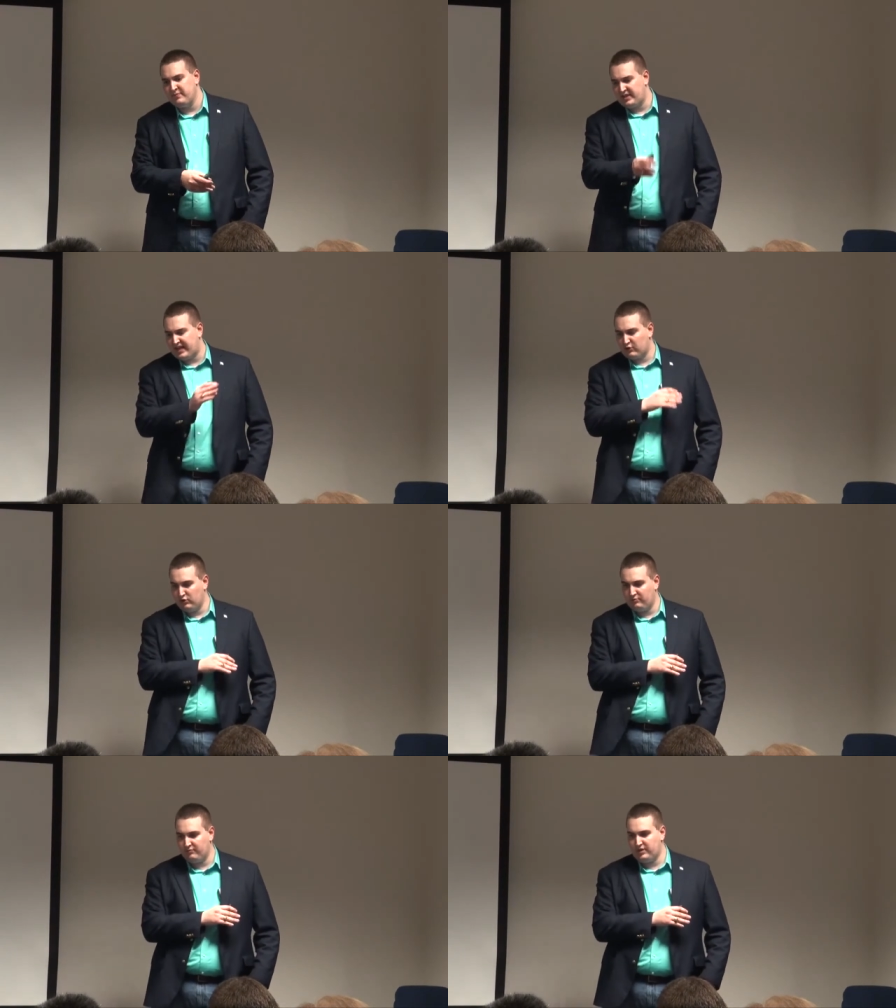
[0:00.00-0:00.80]
that
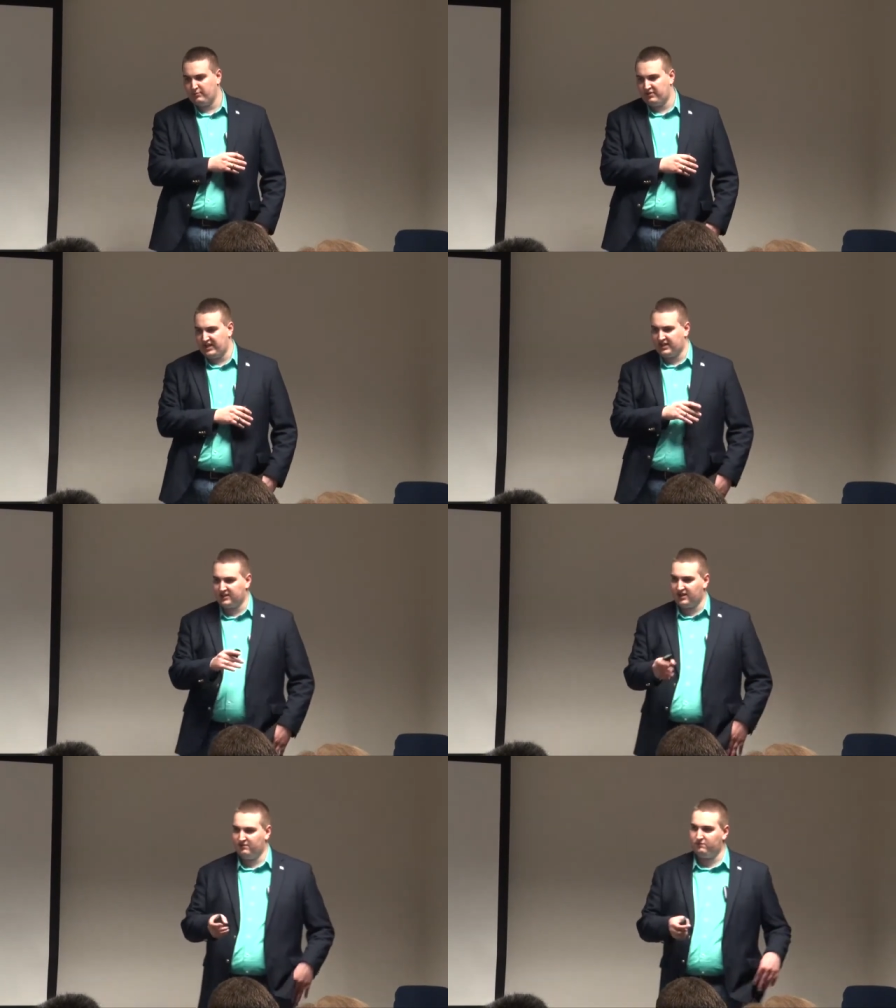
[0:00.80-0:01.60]
group of people, they had
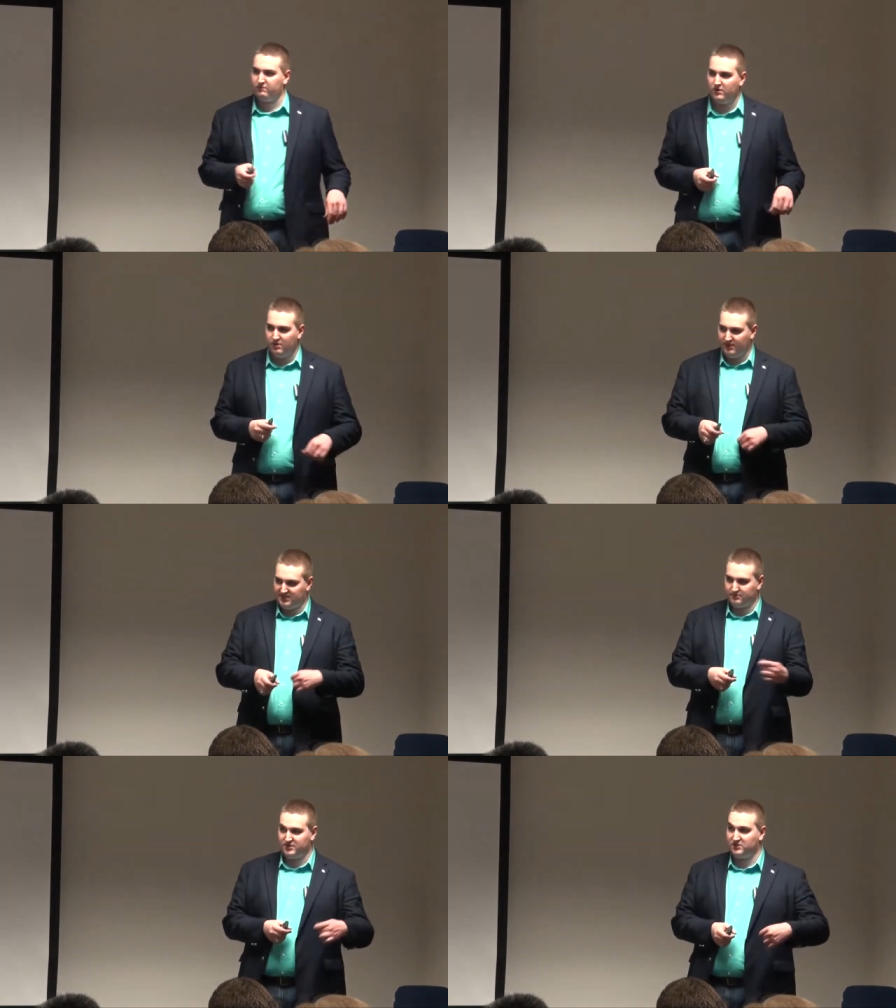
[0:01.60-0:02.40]
kind of made
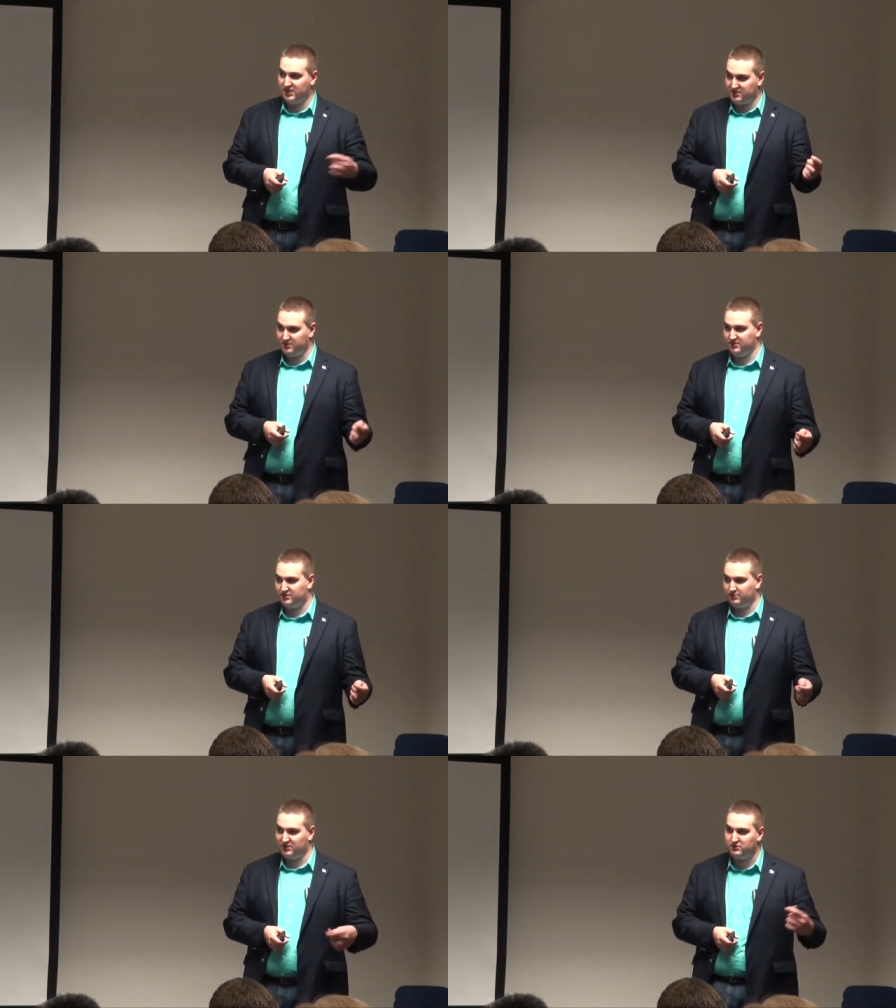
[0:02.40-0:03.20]
some suggestions
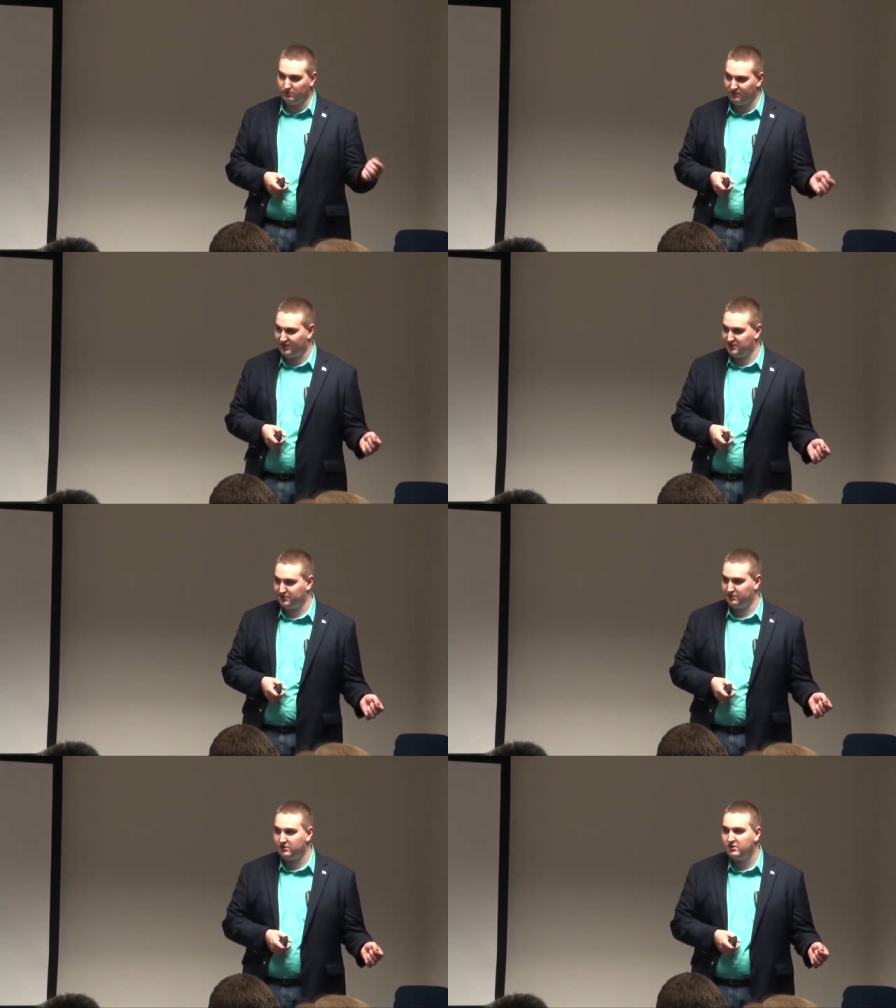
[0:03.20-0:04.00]
to my
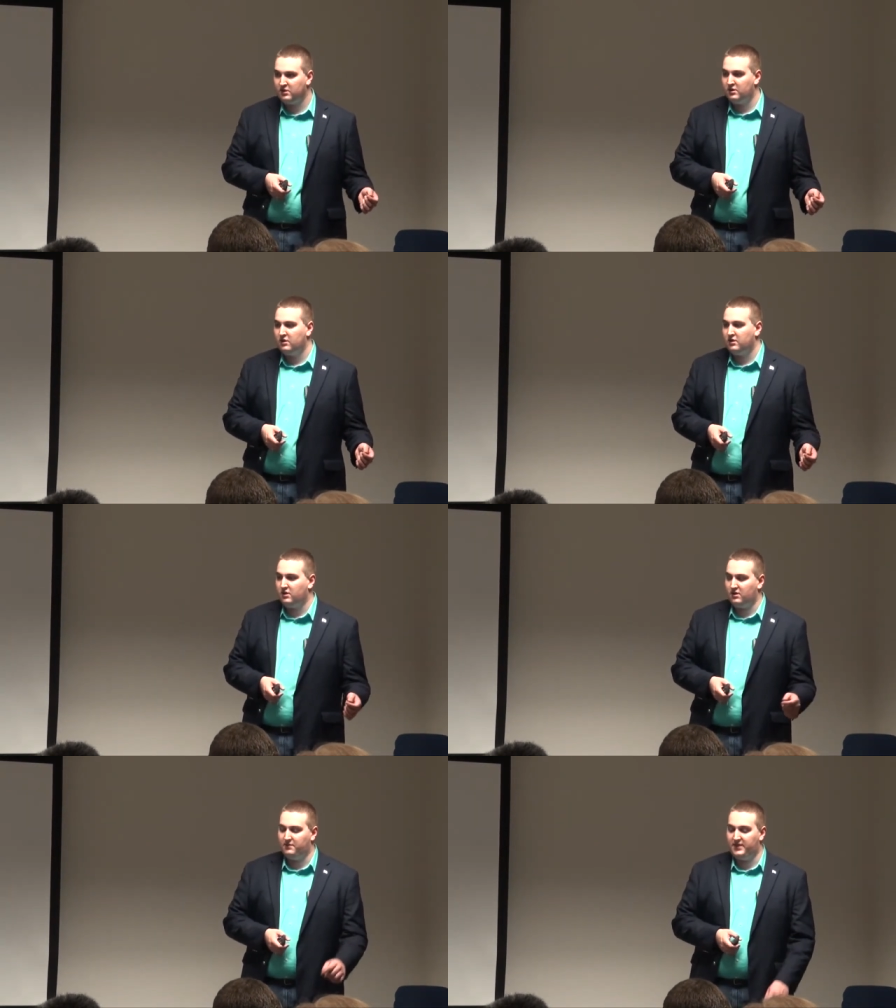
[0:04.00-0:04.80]
supervisor.
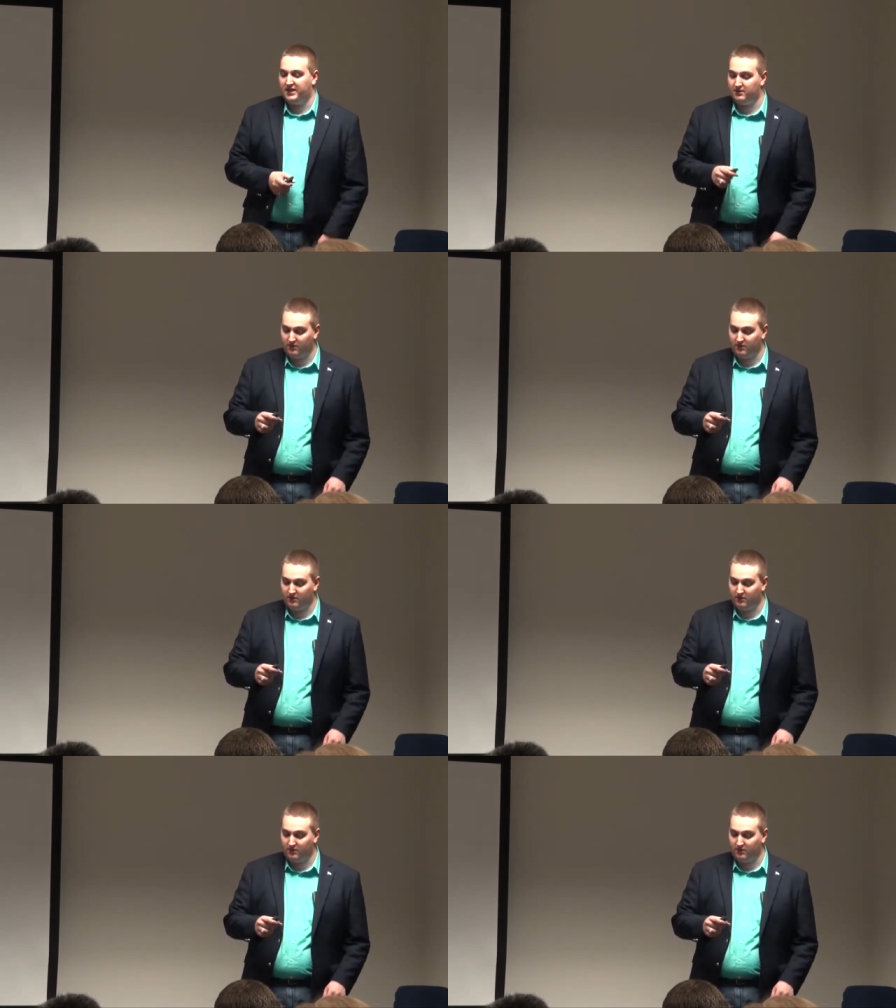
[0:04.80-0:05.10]
Uh, they had